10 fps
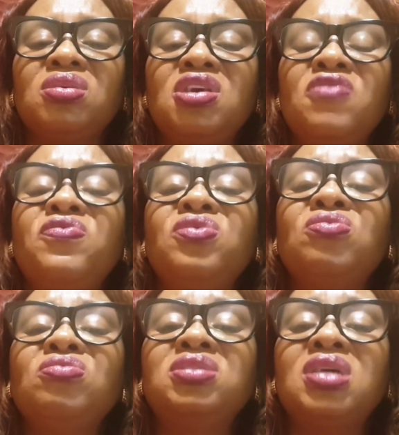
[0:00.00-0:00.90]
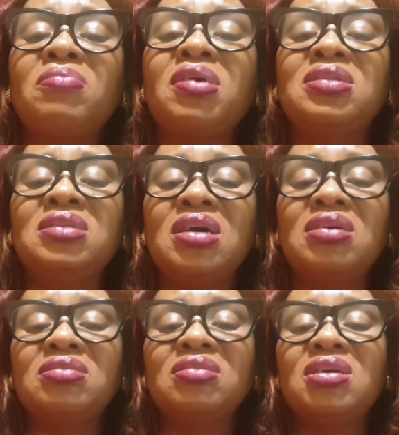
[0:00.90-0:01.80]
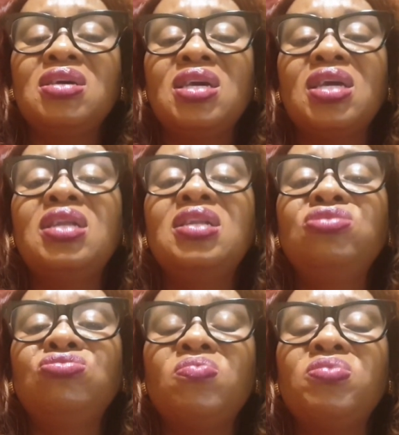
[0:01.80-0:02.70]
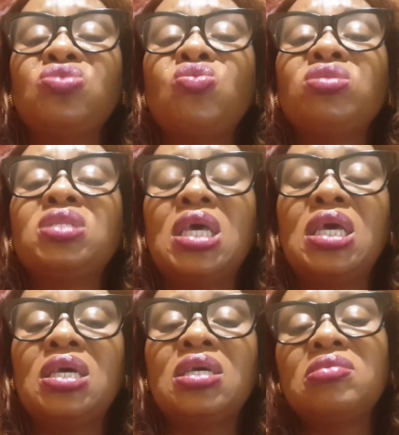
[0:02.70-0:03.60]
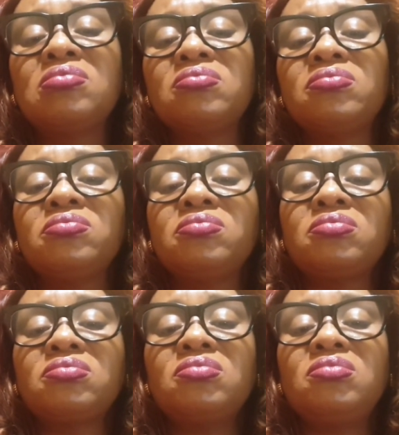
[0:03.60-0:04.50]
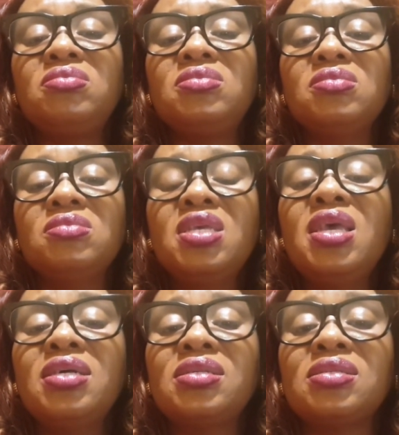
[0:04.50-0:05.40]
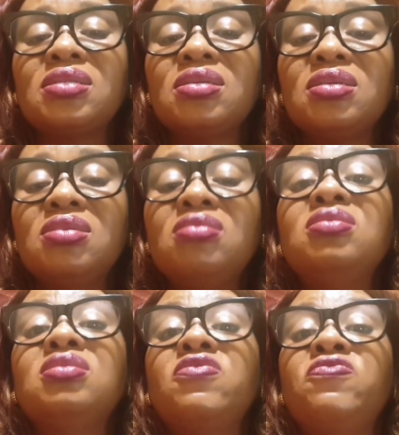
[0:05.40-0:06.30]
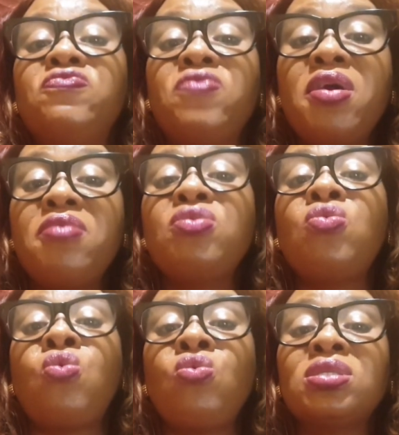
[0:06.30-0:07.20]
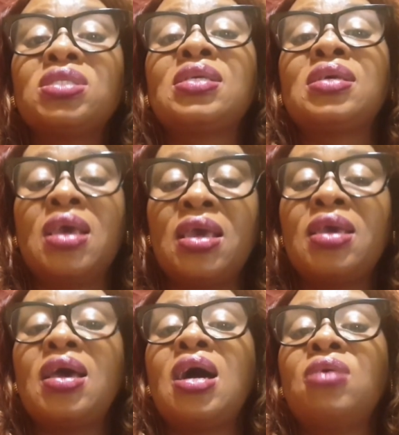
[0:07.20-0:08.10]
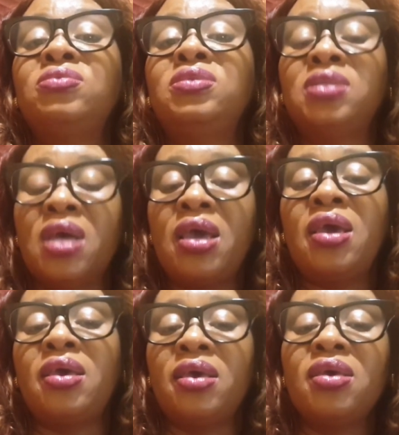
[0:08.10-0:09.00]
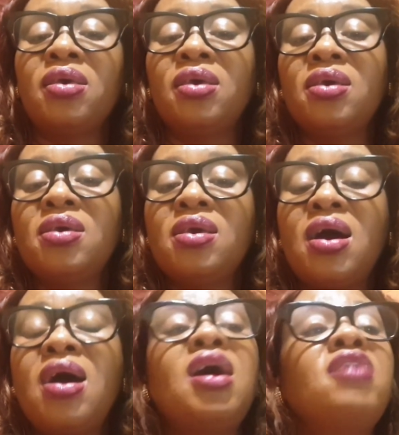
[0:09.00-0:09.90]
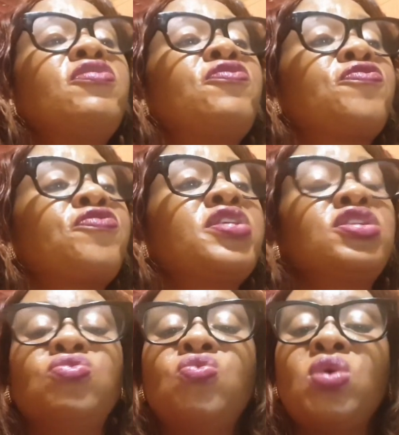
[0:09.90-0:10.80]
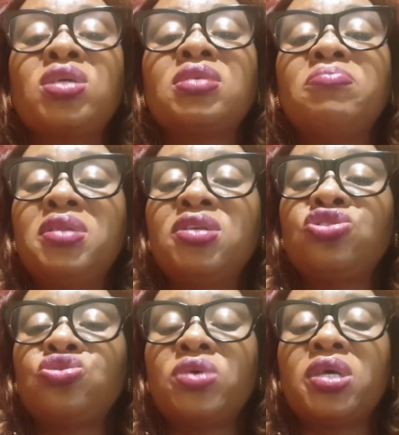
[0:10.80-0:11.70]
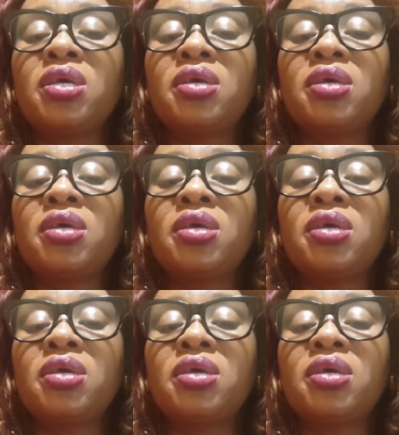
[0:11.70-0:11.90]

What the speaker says: If you go there, my dear, cleaning job is hot cake. Yes, it's a very hot cake out there. I have a friend who works in ministry.